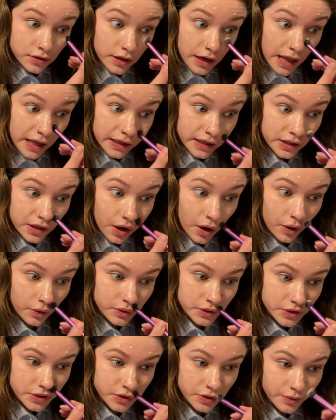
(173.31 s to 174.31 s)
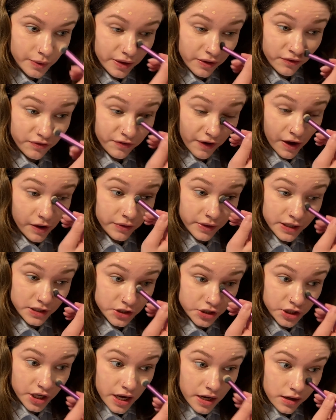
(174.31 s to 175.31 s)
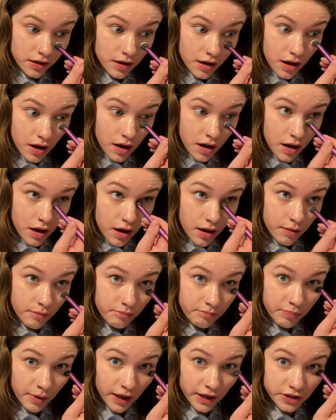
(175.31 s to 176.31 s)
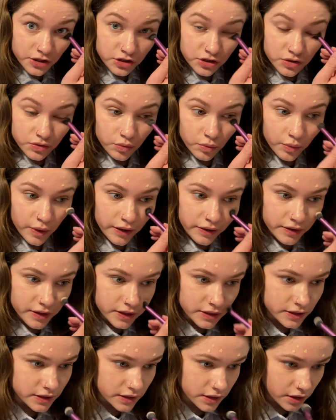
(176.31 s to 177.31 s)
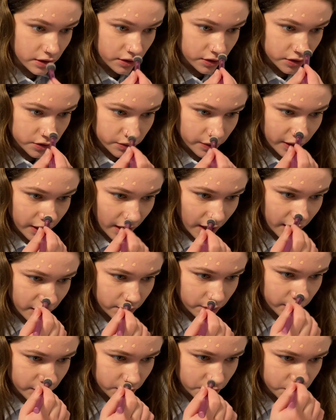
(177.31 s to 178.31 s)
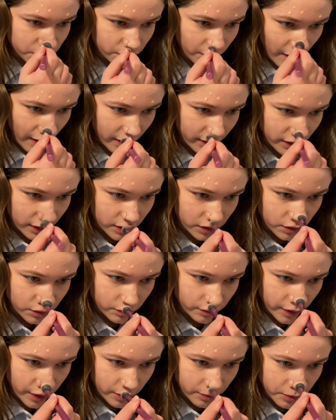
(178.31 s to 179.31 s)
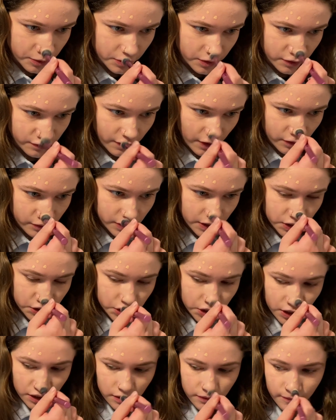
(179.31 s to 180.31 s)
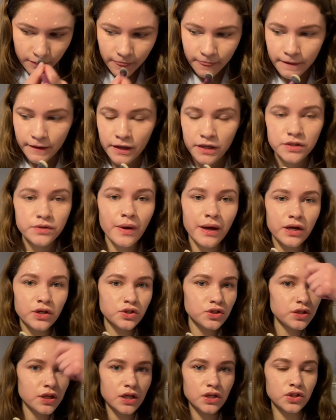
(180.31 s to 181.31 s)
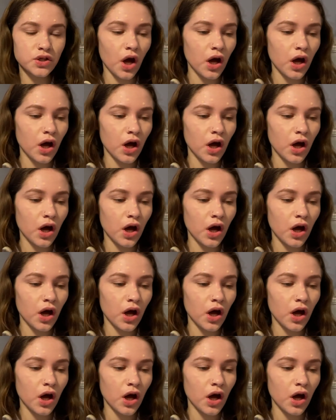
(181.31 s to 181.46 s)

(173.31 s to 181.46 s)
you know, doing foundation but just with concealer. So I kind of want to try like the Rare Beauty foundation so I can just like dot